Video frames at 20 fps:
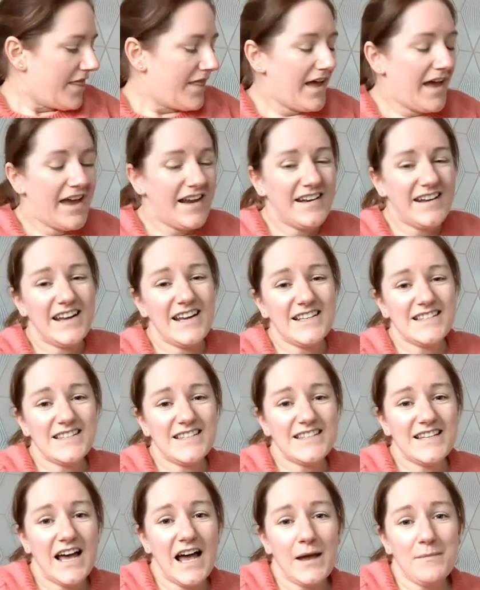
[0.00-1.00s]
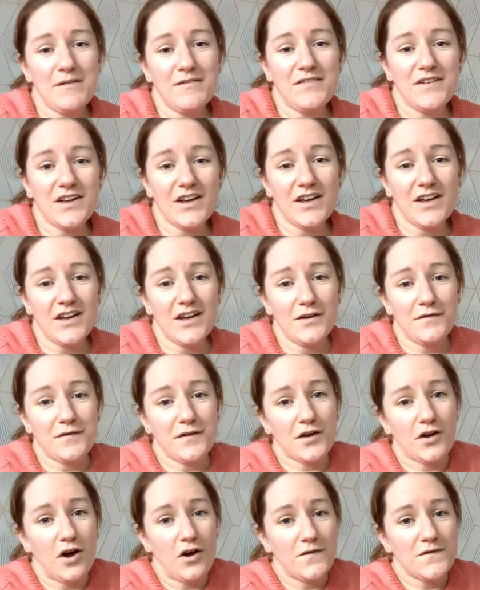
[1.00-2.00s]
Then it's the time of year
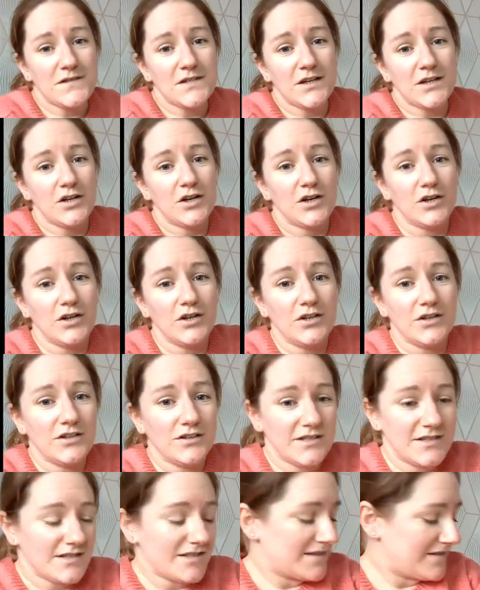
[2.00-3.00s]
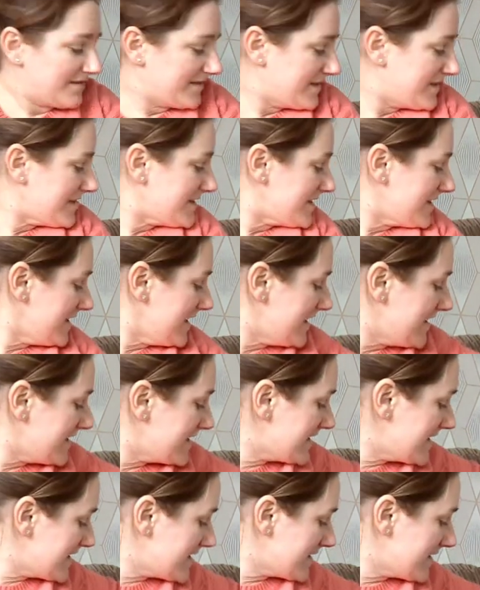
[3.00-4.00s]
for coughs and colds and
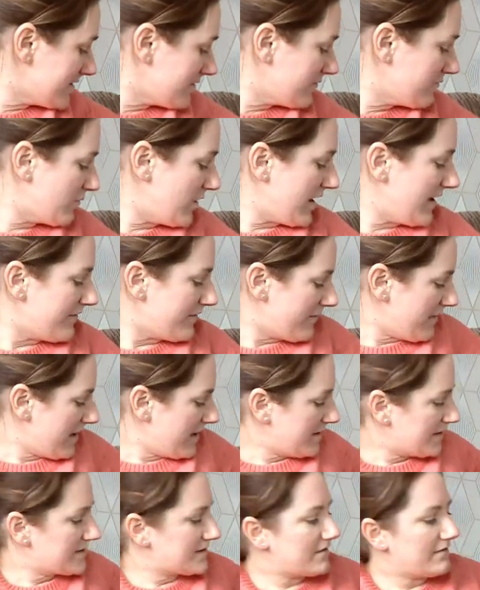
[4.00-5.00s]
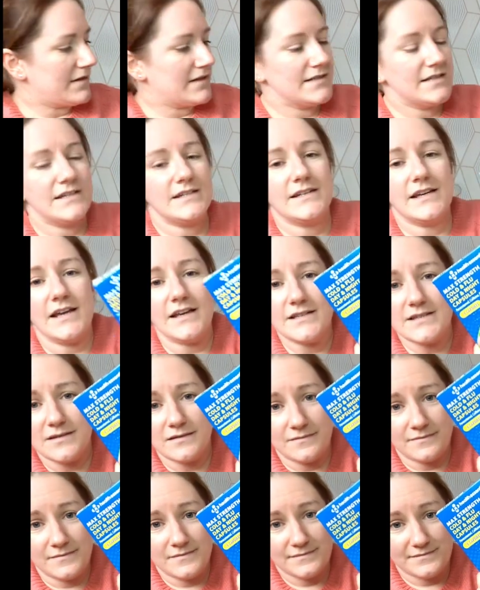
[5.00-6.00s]
sneezes and whatever else. So I did get us
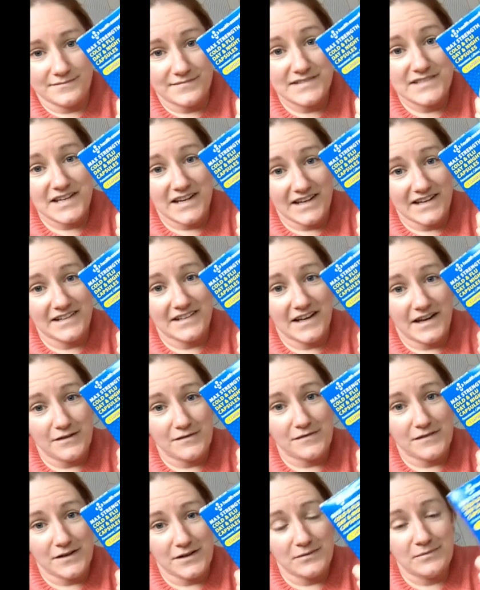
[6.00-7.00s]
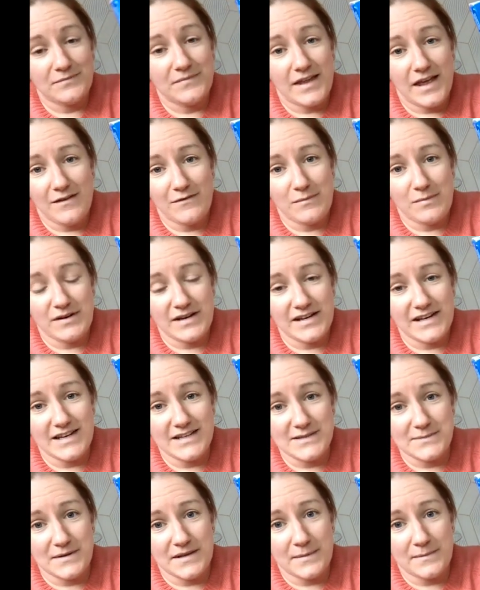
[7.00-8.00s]
some day and night flu. Everybody
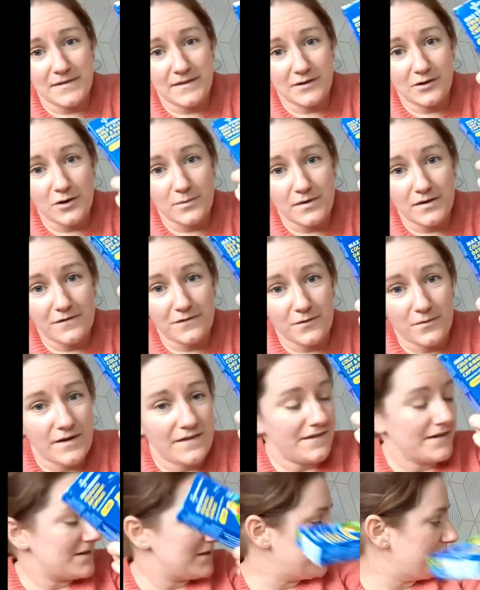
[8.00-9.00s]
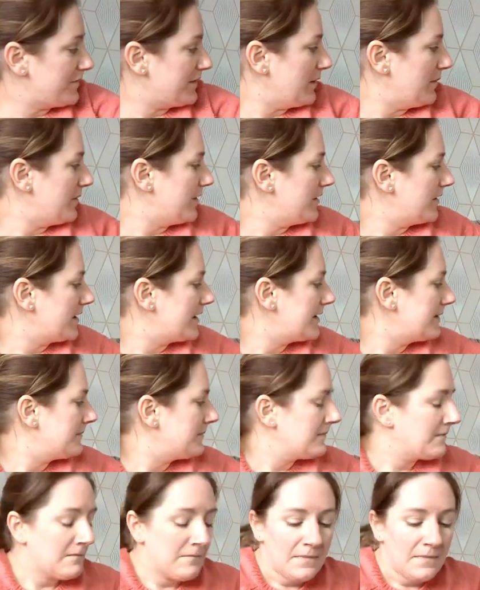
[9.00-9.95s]
needs some of them in the cupboard for when they do feel poorly.